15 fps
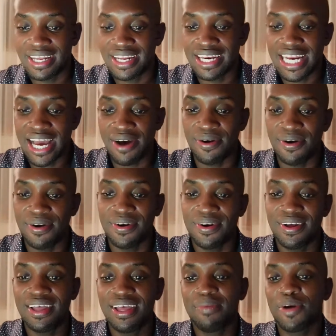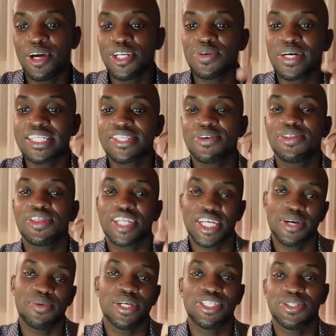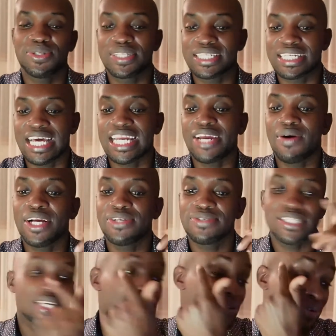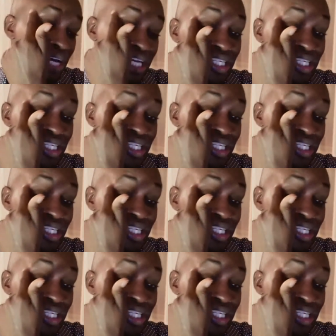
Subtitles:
Now, I'm going to ask you 3 questions, and I want to see how you